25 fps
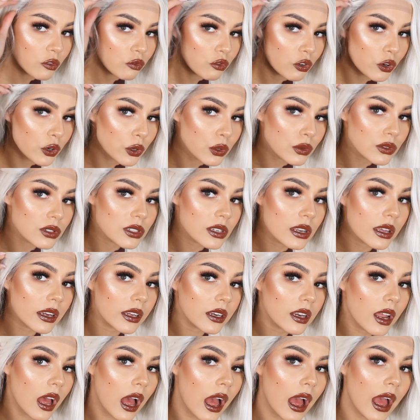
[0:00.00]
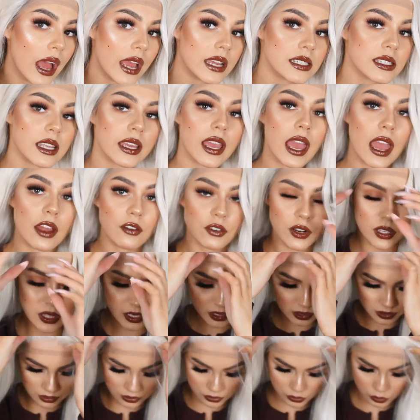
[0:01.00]
The roots look nice. Like,
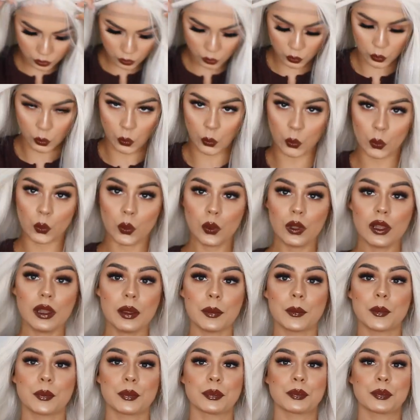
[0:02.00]
everything looks cool.